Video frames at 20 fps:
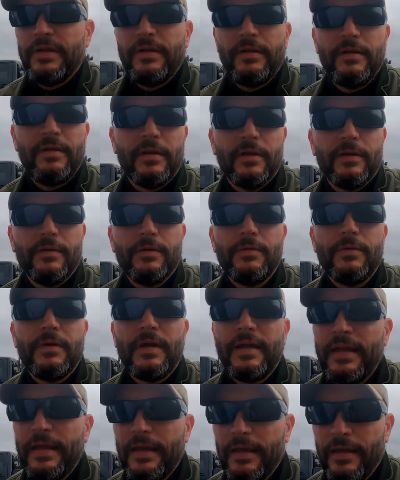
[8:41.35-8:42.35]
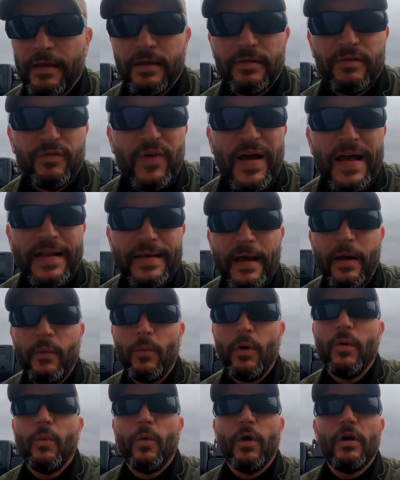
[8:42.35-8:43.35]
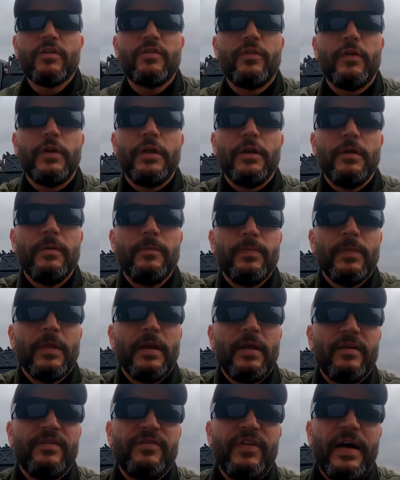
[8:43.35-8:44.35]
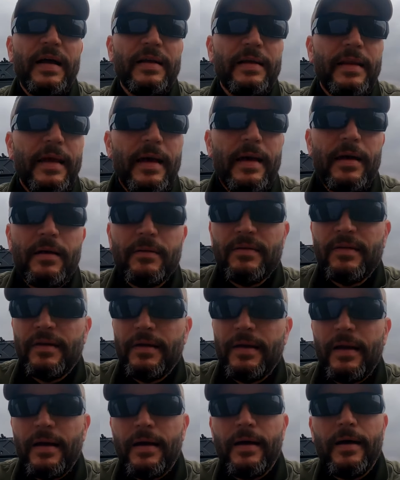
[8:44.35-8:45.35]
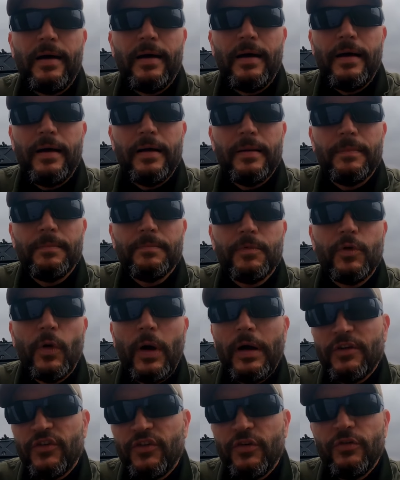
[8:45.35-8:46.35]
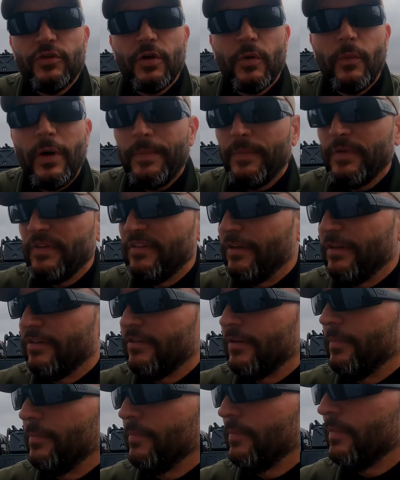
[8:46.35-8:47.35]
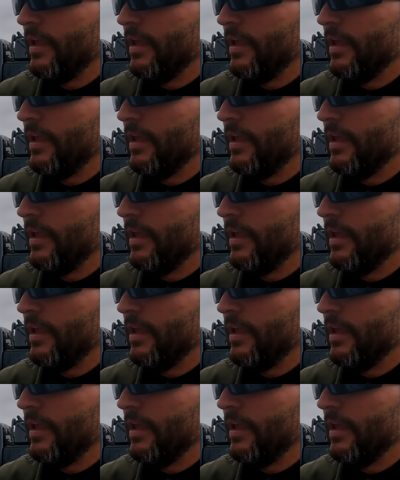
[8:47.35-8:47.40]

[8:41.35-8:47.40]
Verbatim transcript: need to do is find out what works for you find out, uh, go out and shoot your weapon system.